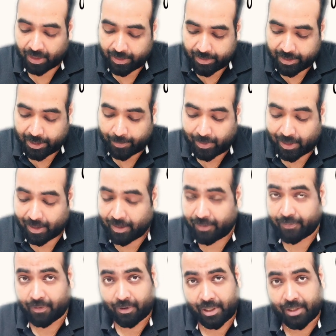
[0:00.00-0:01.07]
Similarly,
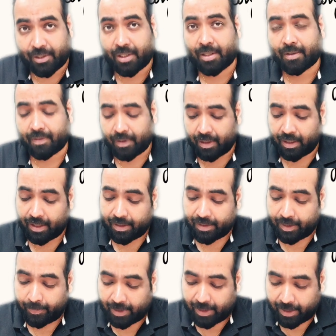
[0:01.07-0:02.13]
furniture,
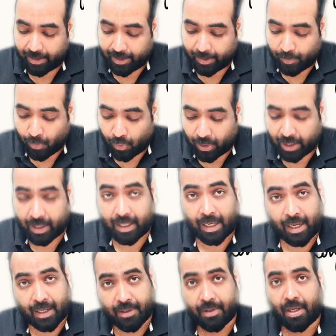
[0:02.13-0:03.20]
similarly, motor
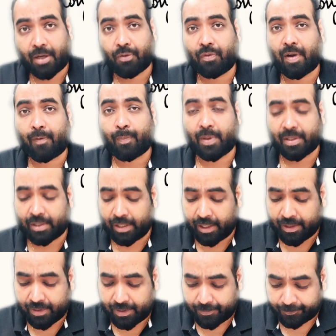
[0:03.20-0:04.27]
cars that you have
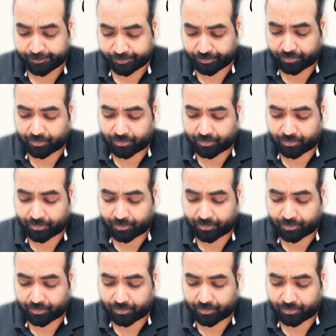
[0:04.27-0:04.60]
purchased